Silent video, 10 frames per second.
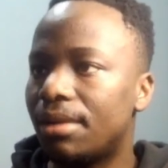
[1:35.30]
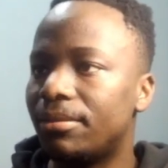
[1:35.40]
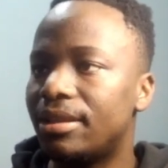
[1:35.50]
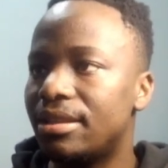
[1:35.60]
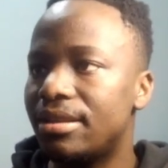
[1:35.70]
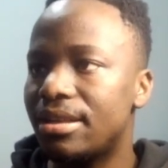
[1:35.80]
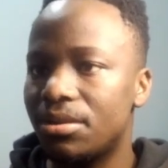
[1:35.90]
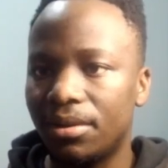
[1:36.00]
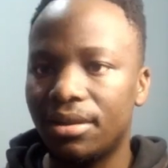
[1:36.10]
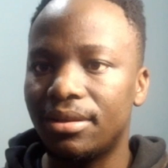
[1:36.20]

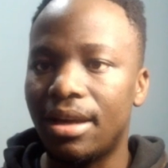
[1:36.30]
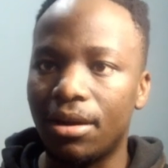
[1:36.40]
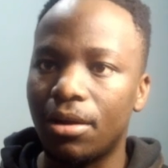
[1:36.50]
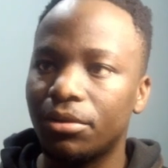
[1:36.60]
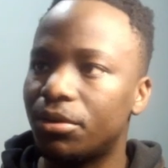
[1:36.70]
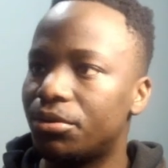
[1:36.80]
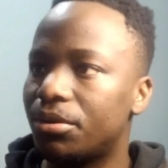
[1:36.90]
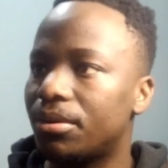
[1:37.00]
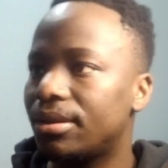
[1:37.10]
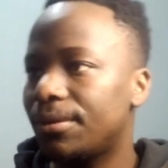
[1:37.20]
index within the account
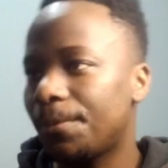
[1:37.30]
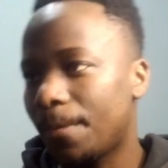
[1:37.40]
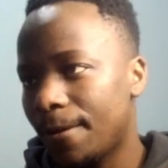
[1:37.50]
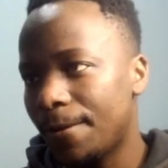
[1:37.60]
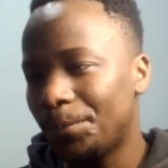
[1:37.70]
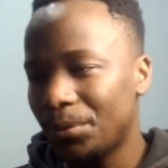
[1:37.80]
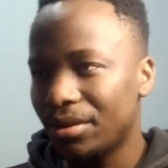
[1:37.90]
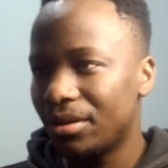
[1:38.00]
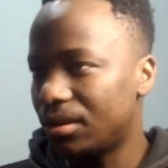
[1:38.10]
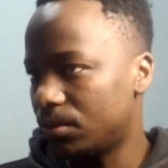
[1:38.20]
controller,
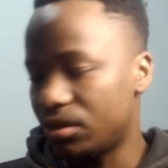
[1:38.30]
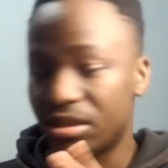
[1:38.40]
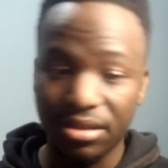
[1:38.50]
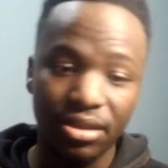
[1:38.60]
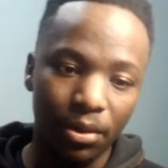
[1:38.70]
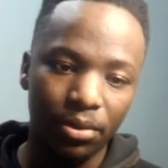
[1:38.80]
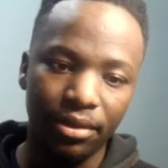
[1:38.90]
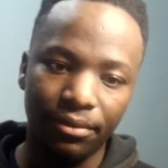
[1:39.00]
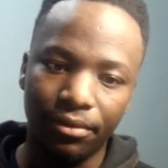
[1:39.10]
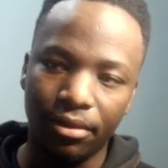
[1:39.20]
on which this is our
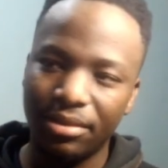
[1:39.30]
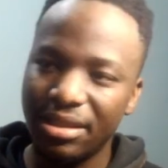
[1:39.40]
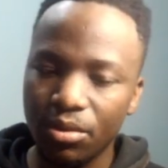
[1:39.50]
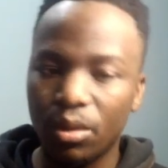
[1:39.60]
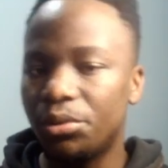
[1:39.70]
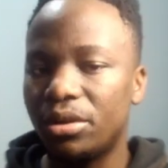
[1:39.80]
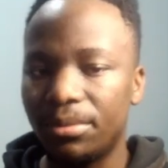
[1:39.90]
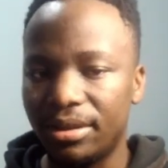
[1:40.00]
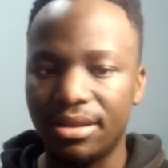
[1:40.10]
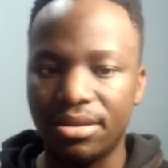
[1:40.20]
login form. This is where we're going
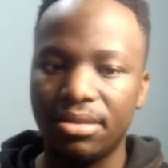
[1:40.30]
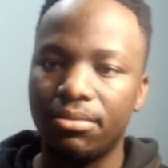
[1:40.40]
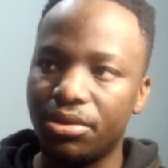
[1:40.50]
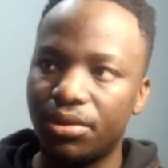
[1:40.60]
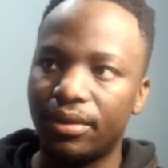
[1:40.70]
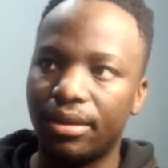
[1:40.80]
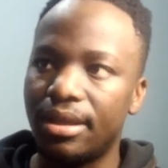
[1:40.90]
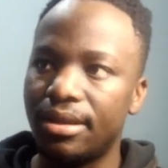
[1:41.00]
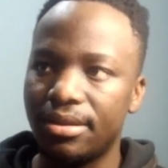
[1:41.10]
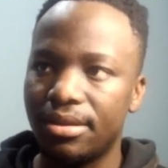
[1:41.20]
to be testing most of the
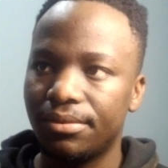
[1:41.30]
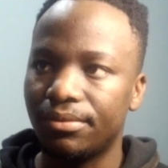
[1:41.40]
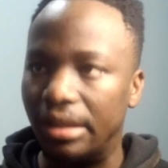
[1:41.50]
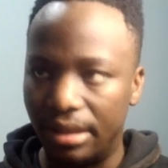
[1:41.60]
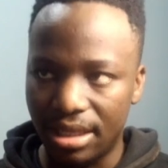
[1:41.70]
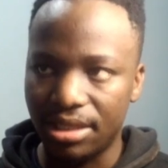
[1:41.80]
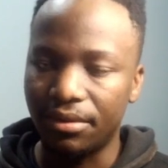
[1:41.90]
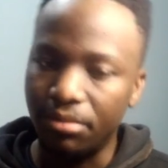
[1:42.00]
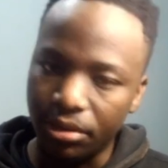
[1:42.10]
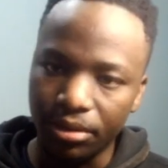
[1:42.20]
things. It does
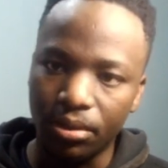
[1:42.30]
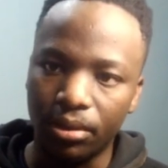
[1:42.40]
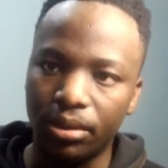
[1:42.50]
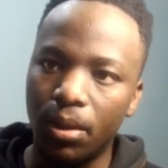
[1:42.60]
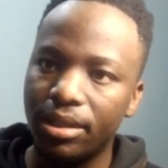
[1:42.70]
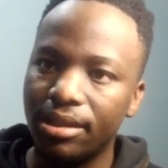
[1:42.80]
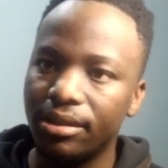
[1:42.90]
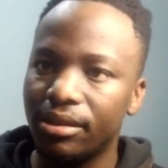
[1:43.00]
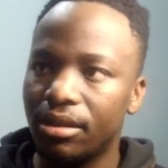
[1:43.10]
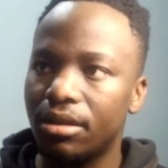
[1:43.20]
have a model called
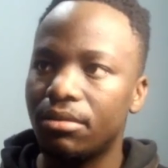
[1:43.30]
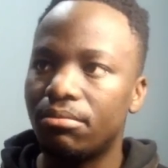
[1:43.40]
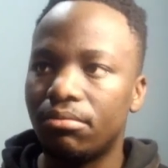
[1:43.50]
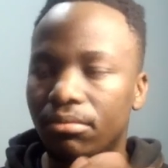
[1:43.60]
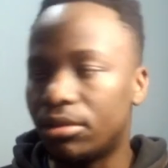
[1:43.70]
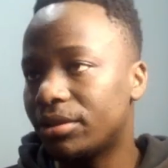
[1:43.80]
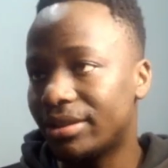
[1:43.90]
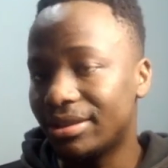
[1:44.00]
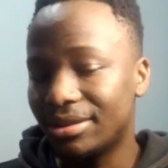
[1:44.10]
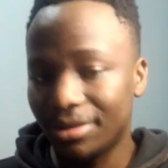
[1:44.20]
login,
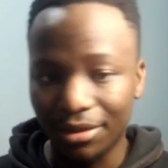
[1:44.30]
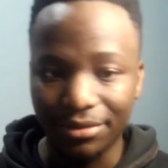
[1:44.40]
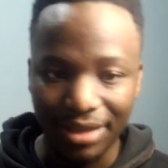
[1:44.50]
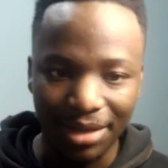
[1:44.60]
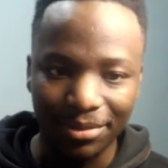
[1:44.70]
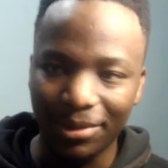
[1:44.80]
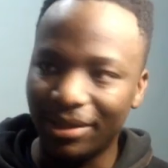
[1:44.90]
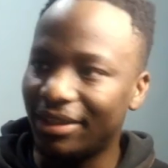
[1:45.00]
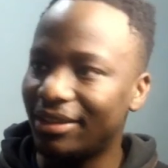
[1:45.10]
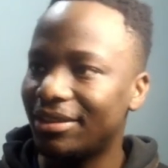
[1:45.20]
model of type
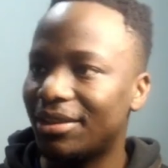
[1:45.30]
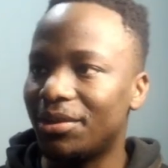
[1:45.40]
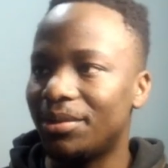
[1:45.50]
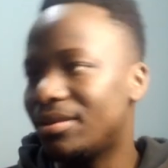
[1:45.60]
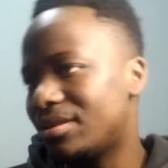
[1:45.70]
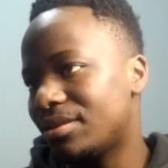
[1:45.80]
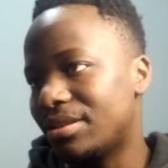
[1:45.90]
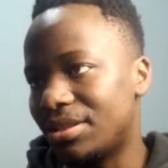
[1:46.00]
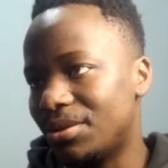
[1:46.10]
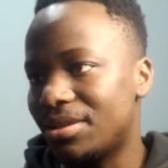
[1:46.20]
login, on which
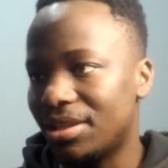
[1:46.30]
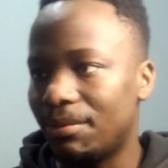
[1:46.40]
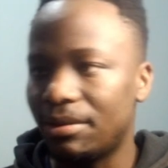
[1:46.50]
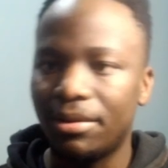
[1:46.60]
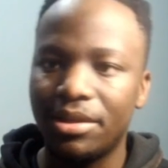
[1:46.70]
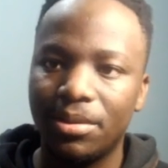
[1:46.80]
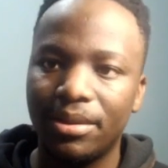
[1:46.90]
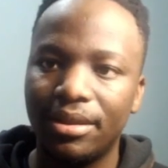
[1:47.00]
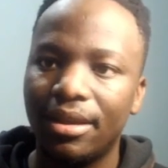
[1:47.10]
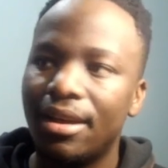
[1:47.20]
it's username and
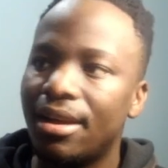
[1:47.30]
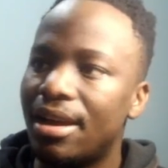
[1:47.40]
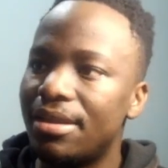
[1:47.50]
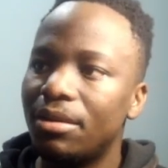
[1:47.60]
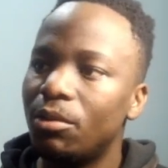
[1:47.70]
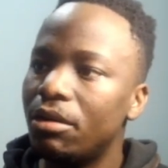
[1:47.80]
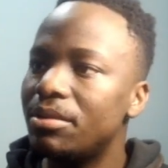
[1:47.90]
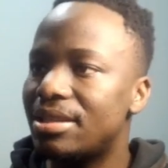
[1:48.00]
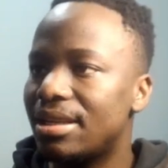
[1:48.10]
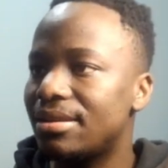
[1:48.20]
password. And then when
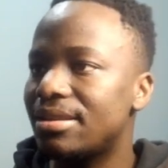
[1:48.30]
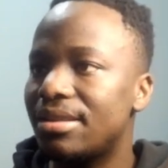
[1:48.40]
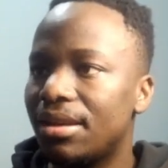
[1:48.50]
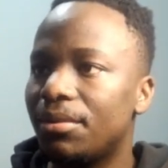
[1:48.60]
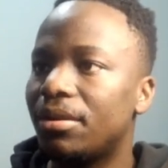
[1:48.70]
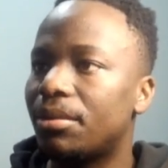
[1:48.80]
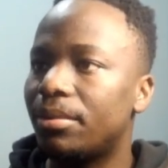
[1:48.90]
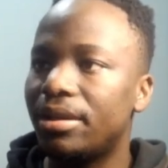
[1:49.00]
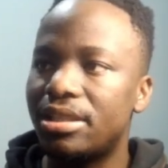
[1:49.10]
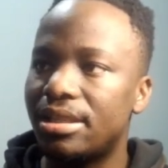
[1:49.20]
we send this thing, we're going to
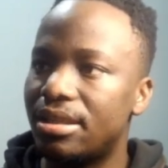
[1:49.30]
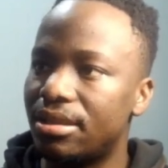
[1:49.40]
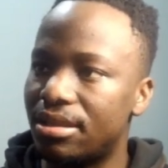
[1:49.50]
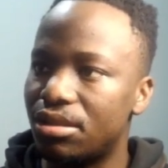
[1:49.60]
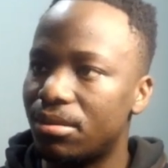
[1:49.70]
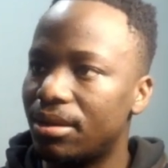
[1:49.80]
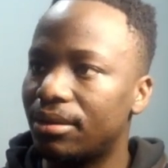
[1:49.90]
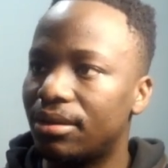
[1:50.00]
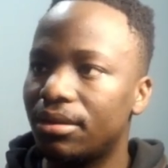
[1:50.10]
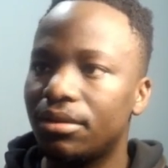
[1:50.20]
be sending it
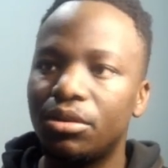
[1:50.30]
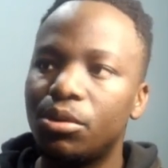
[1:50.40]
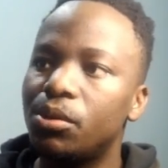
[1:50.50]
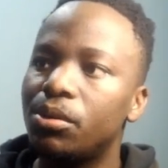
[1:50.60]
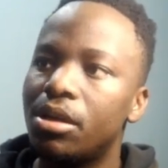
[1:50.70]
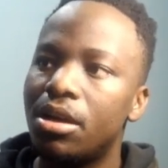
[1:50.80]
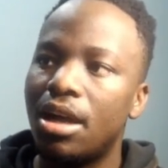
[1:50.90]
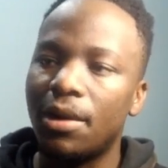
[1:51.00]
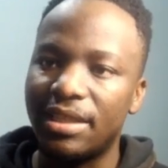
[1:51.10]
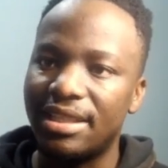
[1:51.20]
straight to
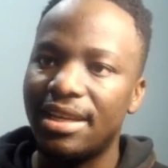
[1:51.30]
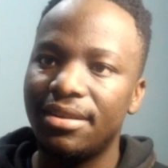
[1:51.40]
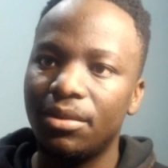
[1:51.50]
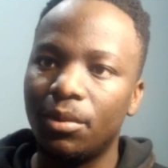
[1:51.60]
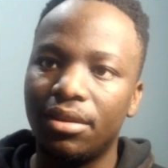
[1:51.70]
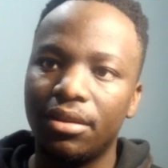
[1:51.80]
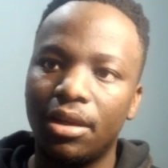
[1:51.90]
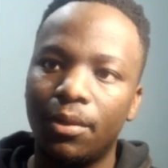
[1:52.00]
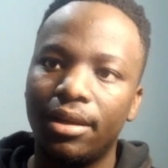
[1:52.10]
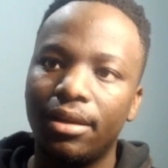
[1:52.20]
our signing
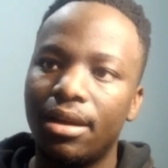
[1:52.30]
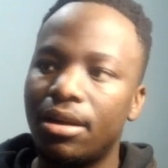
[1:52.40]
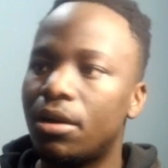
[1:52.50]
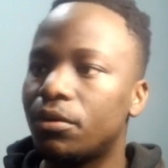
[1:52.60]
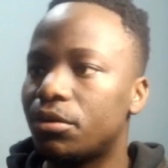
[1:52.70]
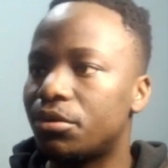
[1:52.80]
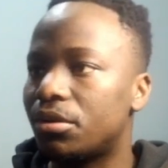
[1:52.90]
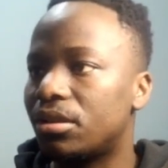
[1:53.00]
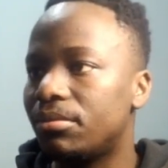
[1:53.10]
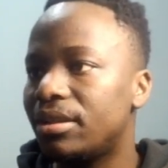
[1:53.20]
within our account
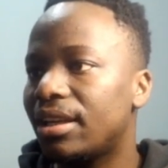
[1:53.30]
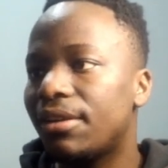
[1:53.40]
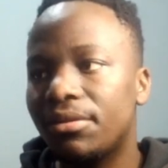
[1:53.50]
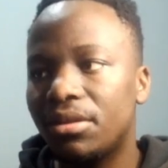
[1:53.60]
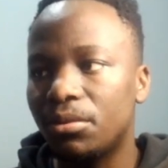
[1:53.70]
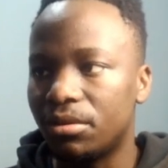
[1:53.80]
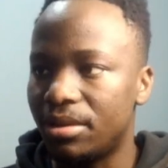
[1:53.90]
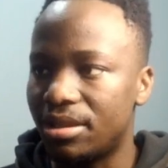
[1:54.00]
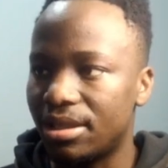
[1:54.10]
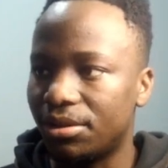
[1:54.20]
control, meaning everything will
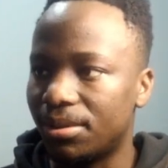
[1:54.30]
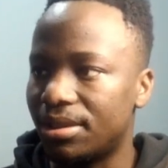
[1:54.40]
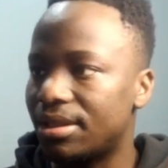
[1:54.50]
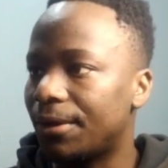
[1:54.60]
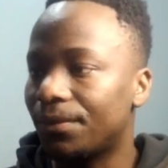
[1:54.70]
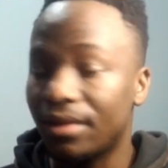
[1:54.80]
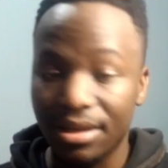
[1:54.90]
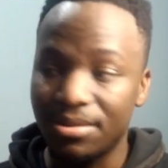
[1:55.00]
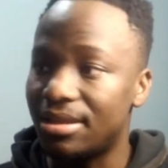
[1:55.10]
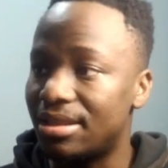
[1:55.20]
be sent to this thing.
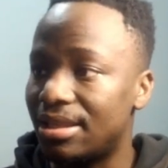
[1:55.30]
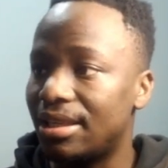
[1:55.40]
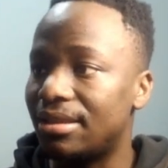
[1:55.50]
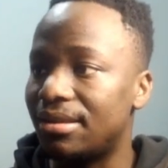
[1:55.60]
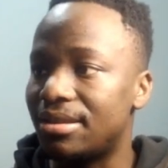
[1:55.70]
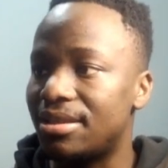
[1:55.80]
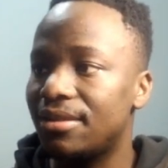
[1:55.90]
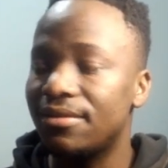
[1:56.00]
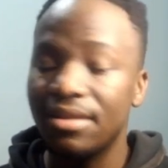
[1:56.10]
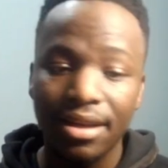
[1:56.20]
As you can see, it
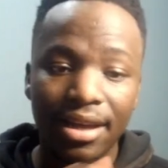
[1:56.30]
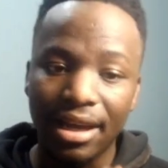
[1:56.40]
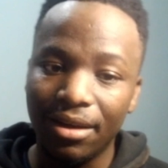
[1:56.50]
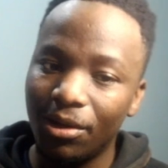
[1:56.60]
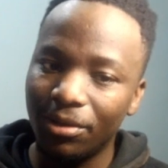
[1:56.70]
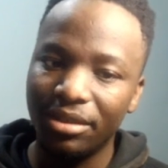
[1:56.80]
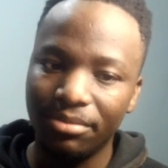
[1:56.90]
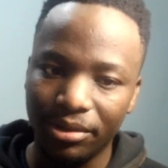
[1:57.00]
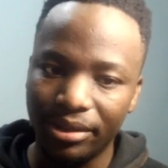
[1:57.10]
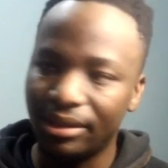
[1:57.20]
receives a
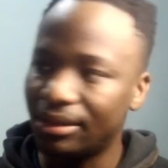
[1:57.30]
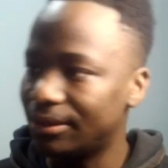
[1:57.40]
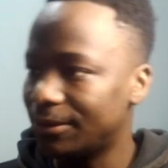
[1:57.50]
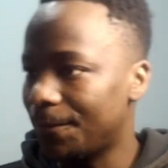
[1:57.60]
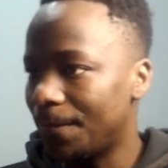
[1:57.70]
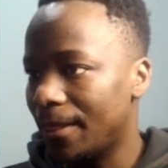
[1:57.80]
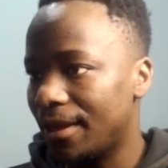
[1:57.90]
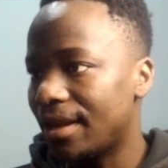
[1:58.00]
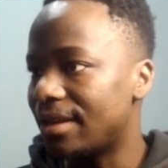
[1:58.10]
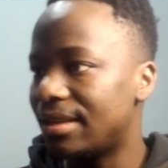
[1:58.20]
login model,
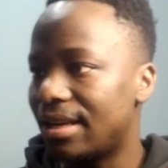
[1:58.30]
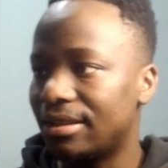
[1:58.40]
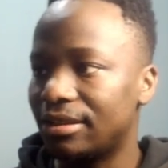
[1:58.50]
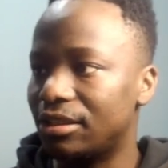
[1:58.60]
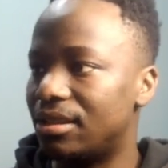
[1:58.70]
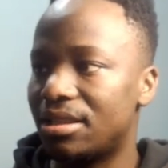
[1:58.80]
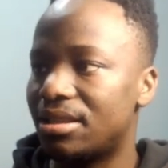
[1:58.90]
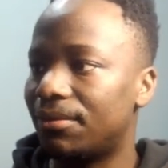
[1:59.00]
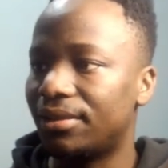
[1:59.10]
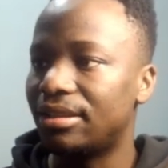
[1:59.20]
and then it does
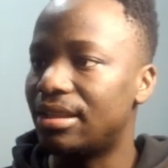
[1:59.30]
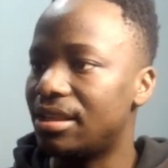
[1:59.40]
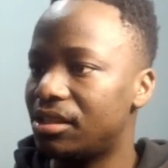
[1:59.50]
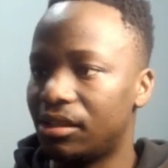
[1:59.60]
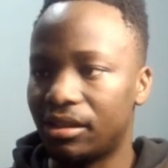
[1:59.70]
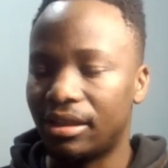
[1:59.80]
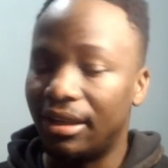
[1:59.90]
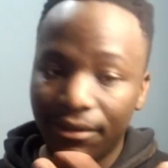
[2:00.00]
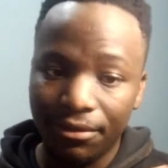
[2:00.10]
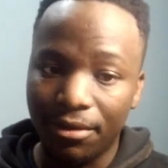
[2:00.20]
some validation. And
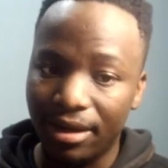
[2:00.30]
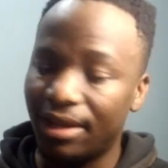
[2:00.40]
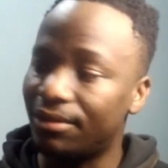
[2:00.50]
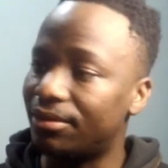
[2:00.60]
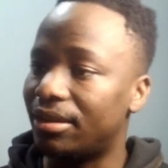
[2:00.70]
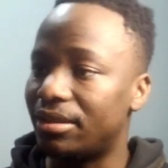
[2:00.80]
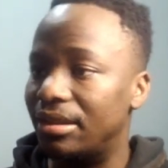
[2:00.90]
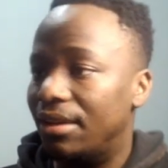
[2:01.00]
then if however